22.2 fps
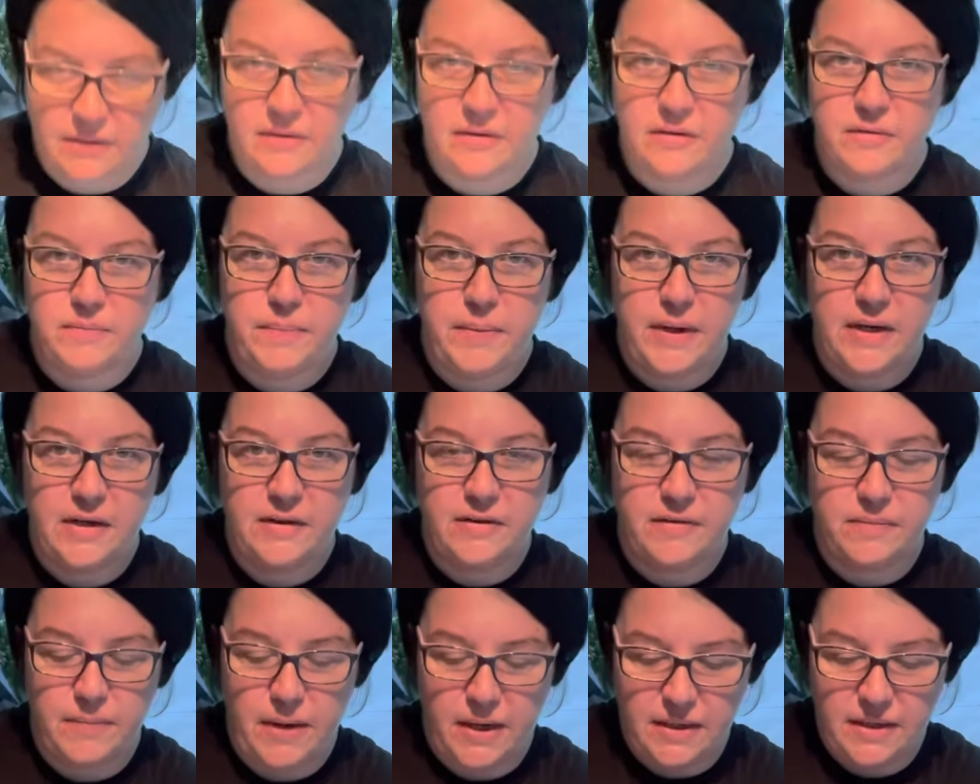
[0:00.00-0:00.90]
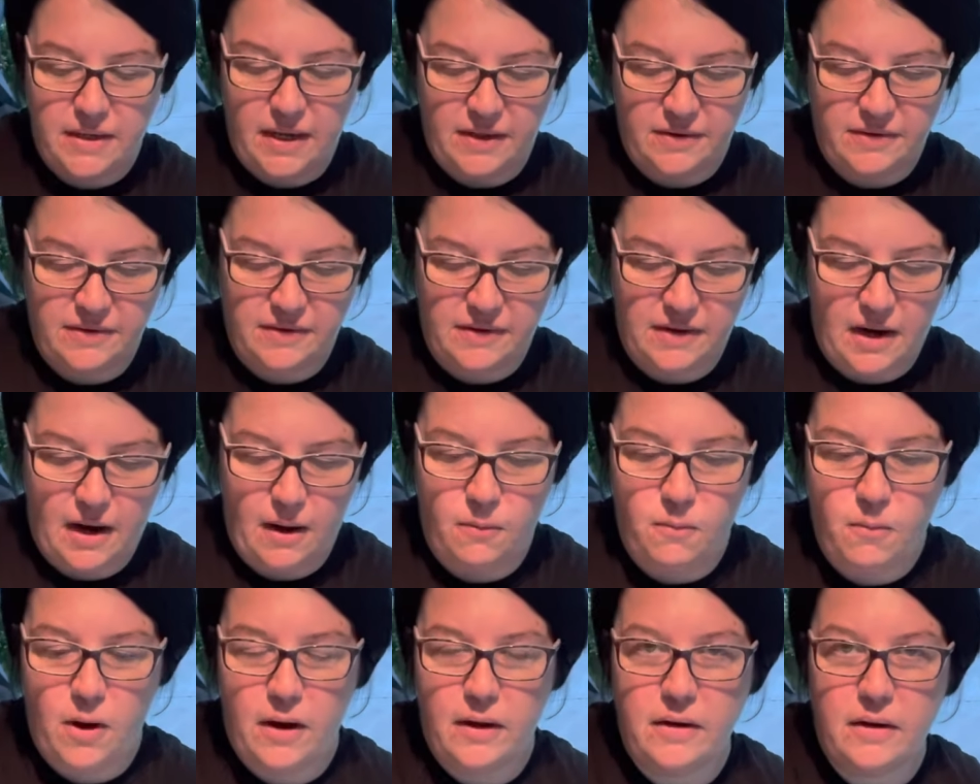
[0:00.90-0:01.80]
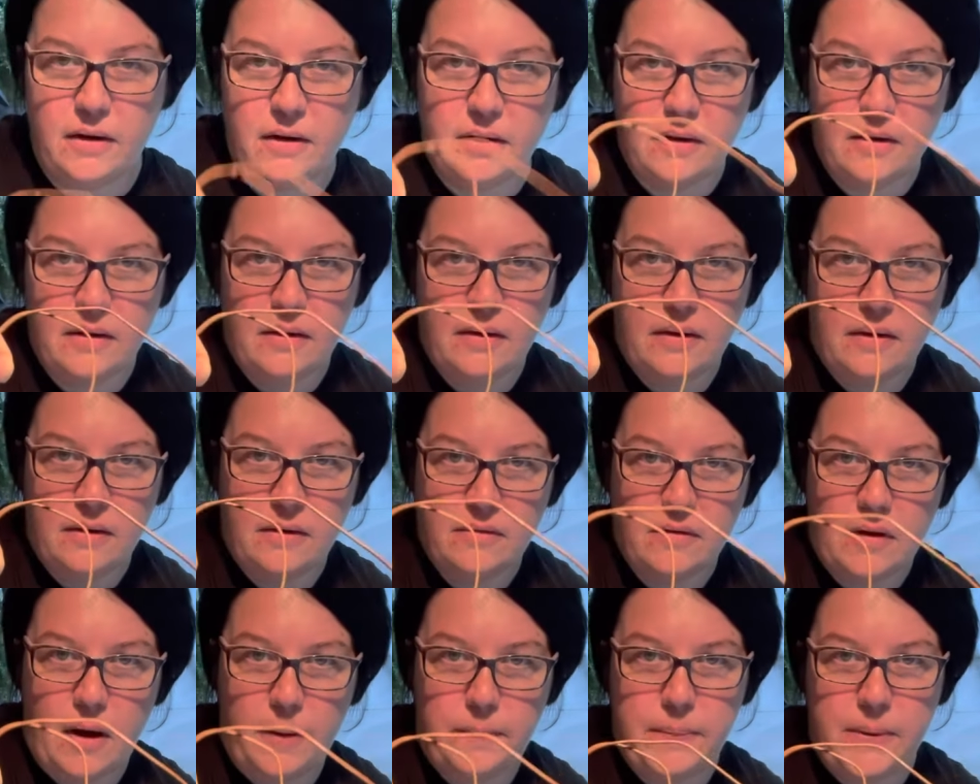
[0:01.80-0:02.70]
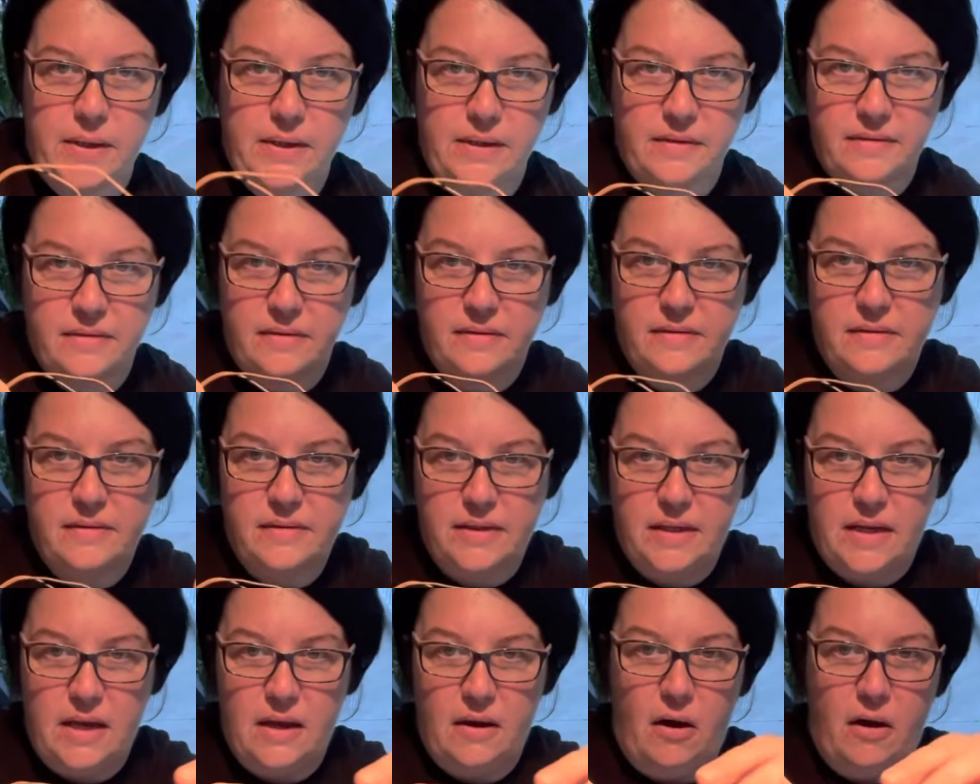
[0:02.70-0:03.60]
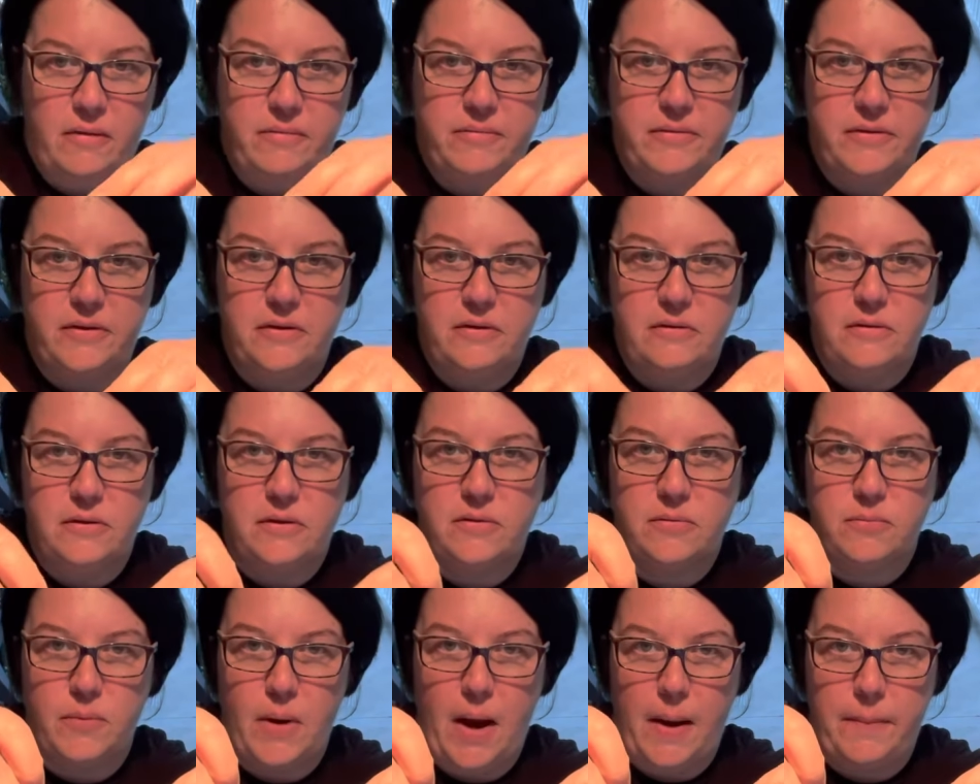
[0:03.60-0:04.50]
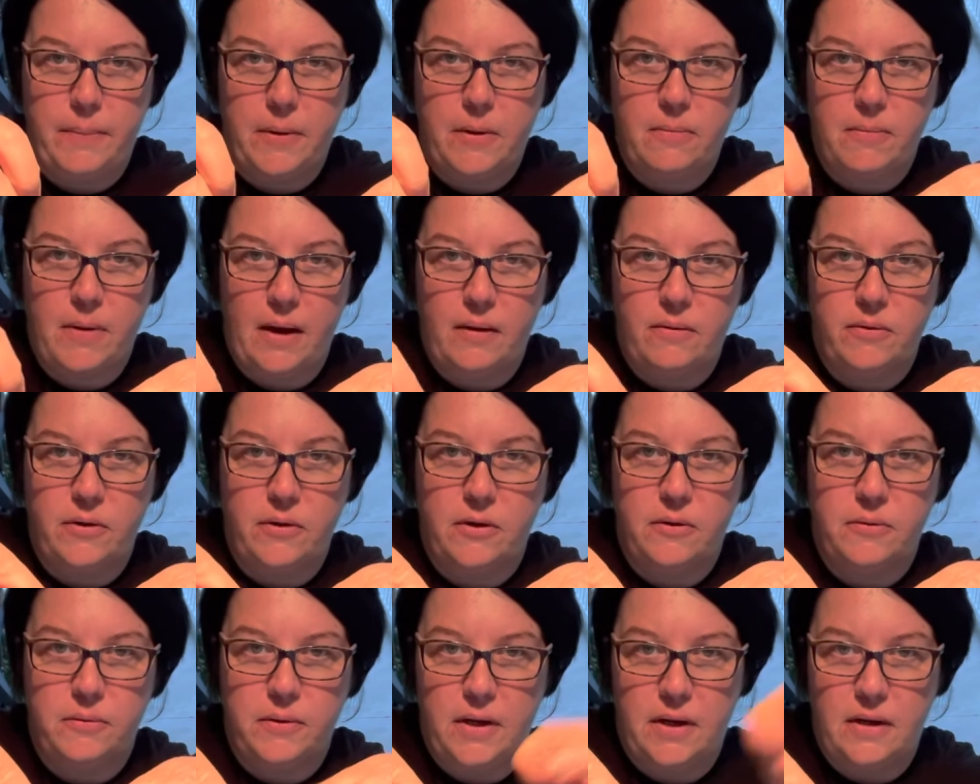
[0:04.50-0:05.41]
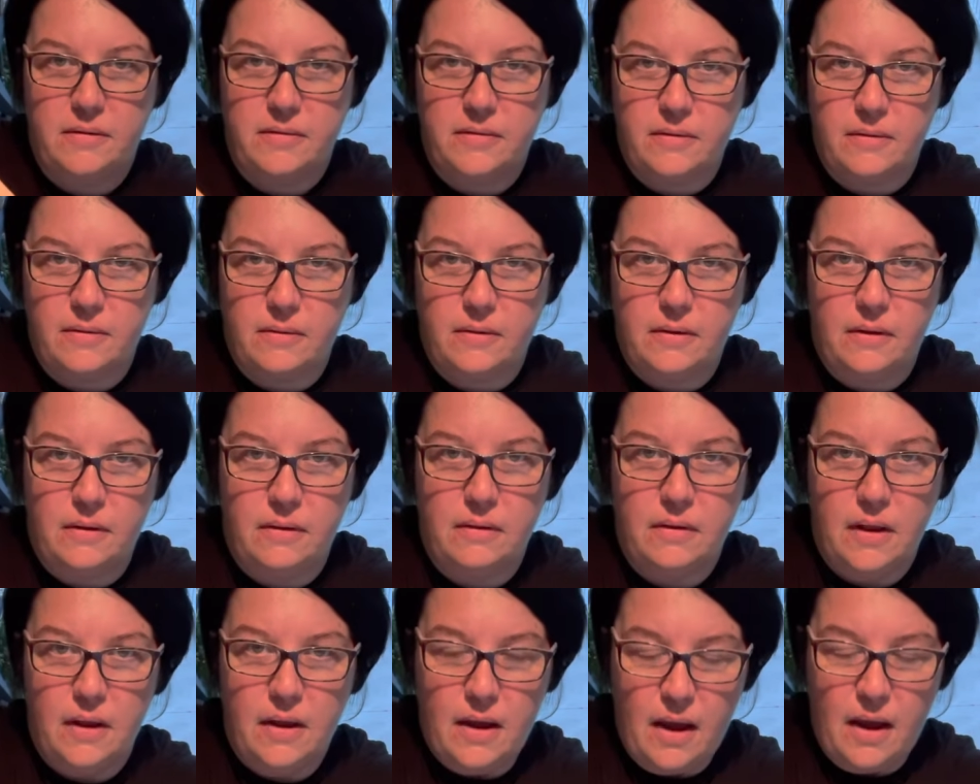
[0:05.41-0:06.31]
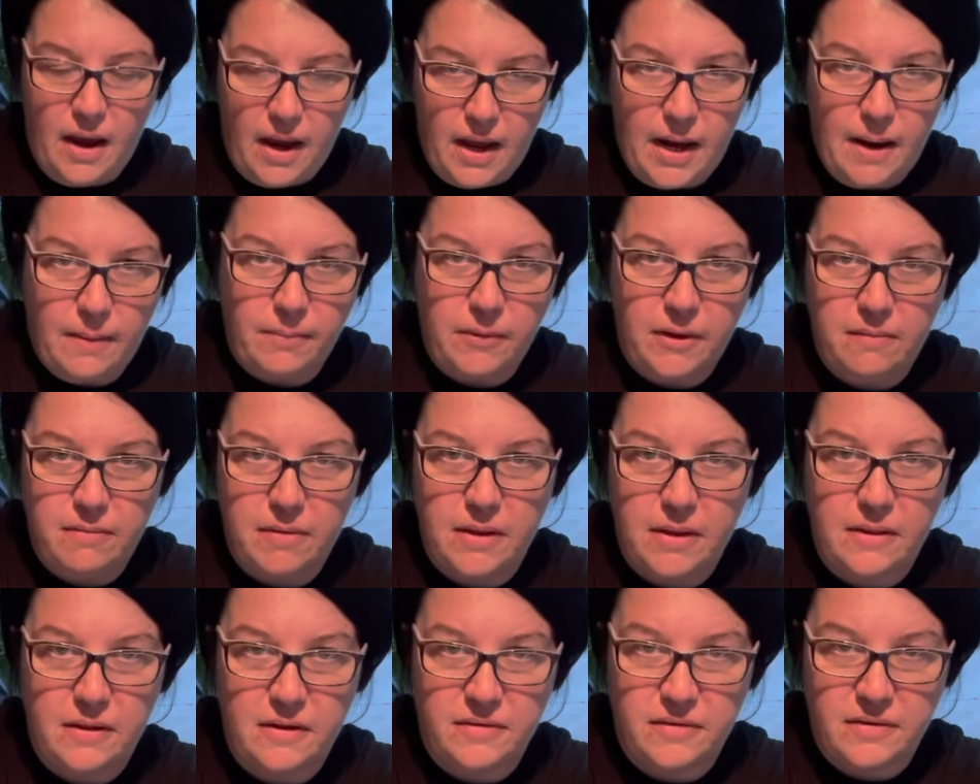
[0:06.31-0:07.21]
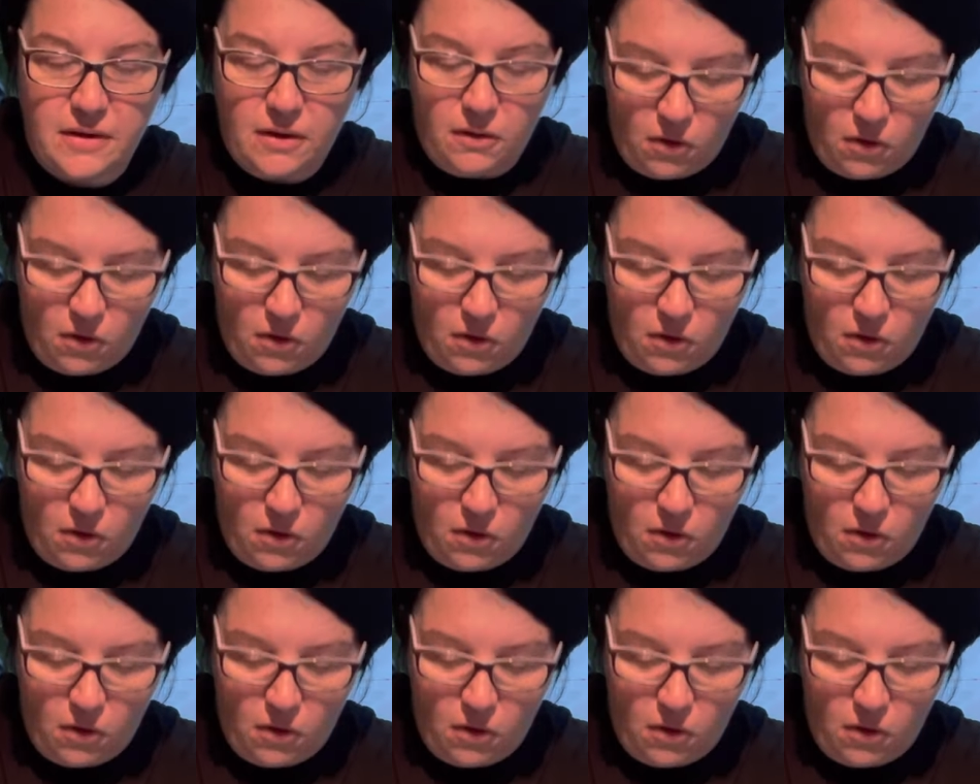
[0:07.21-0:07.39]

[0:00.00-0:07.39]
as big as my disc, and I want a piece sticking off. So you just wrap it around to create a circle, and I'm leaving this little